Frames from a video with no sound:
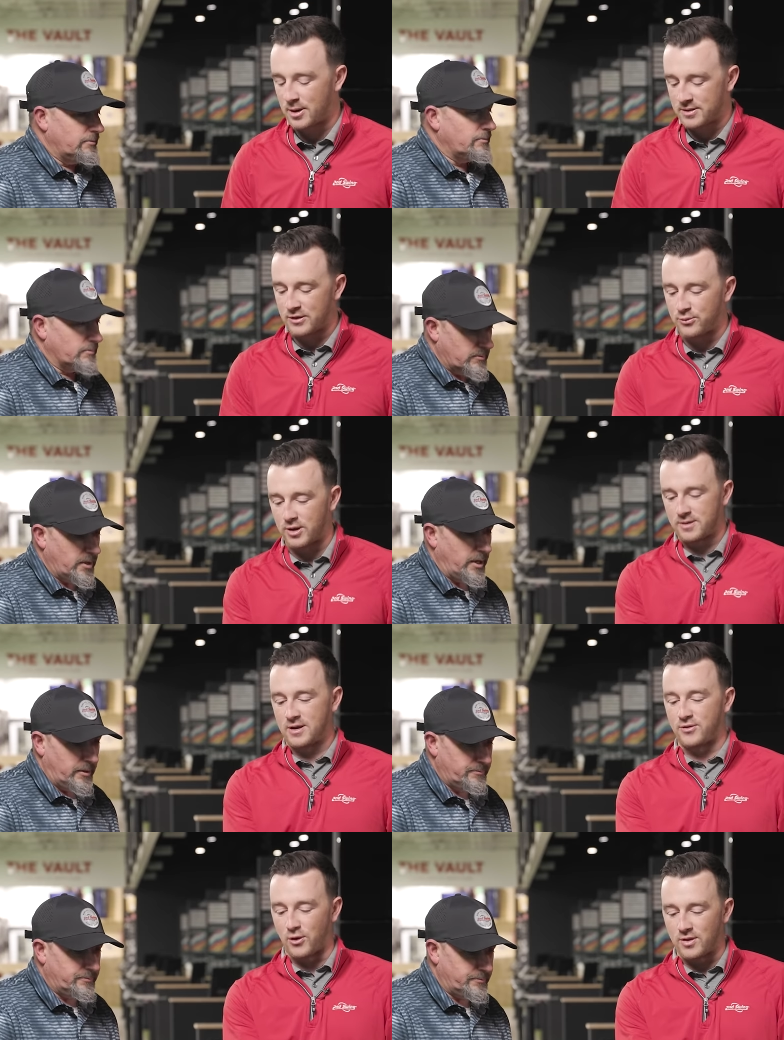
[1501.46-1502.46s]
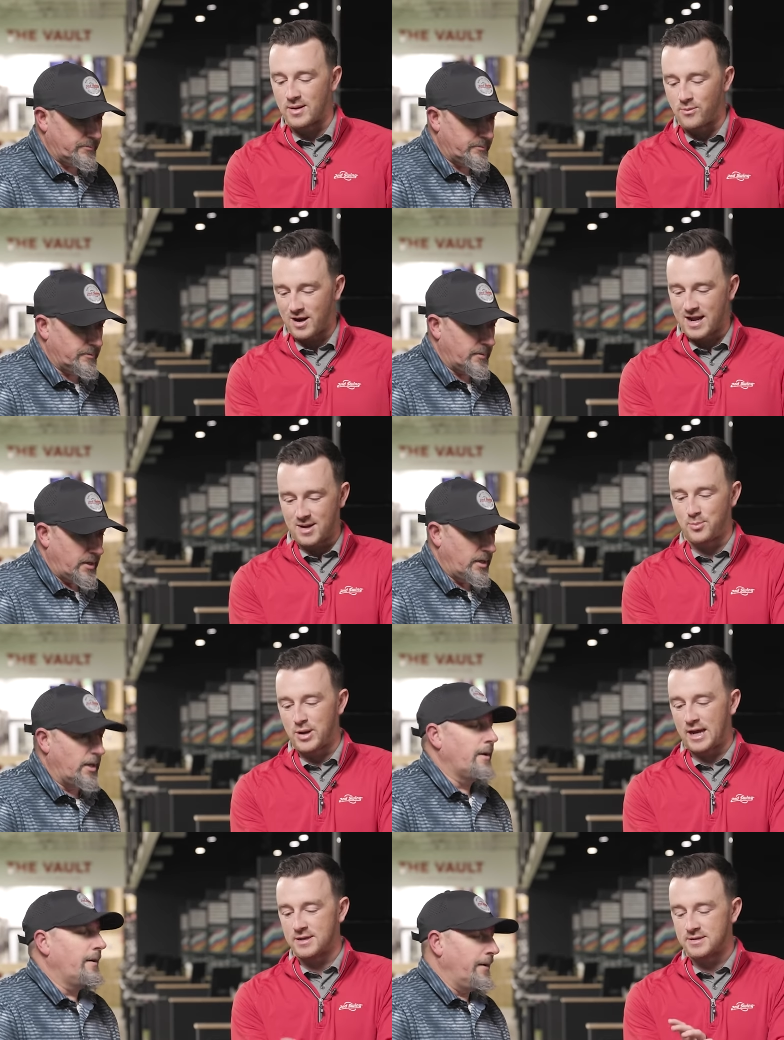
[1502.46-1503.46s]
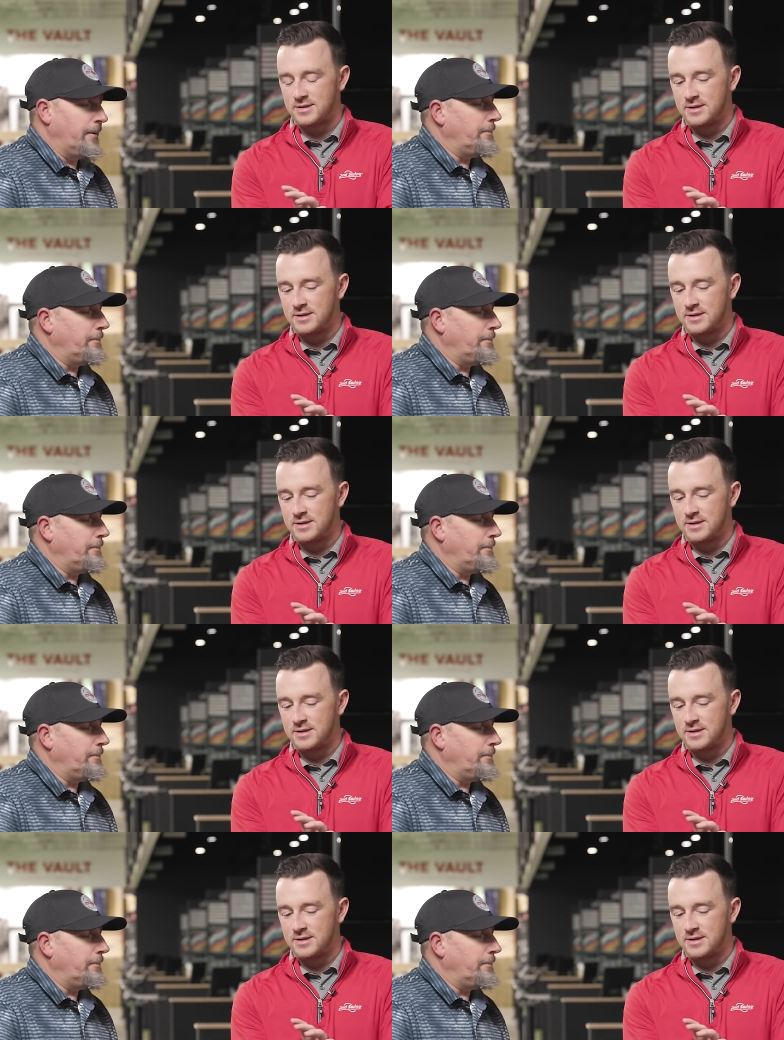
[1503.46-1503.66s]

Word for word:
Speaker 1: about this one, certainly a more compact